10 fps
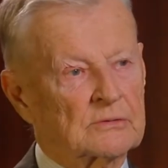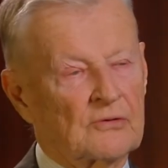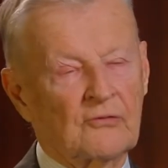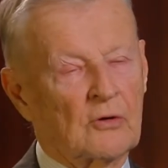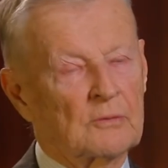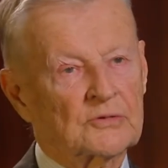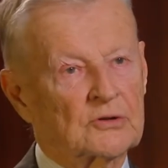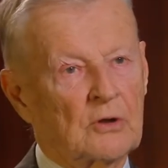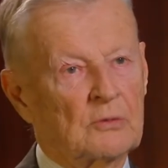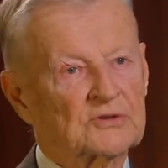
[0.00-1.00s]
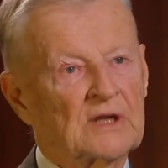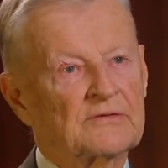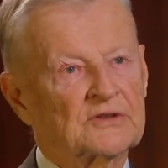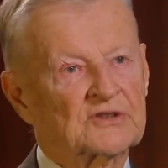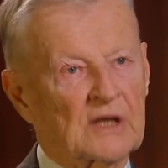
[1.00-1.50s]
reforms in almost
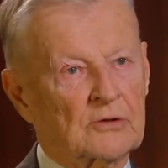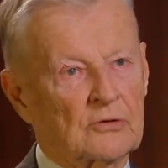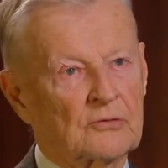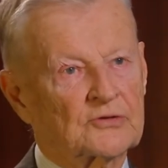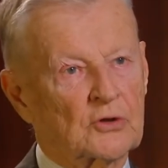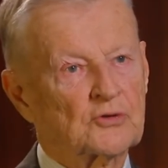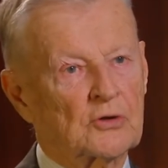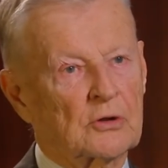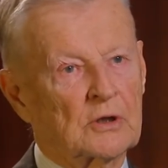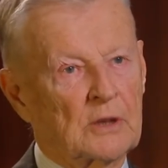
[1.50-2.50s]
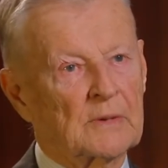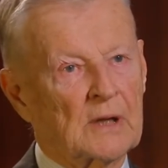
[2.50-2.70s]
every sector of socioeconomic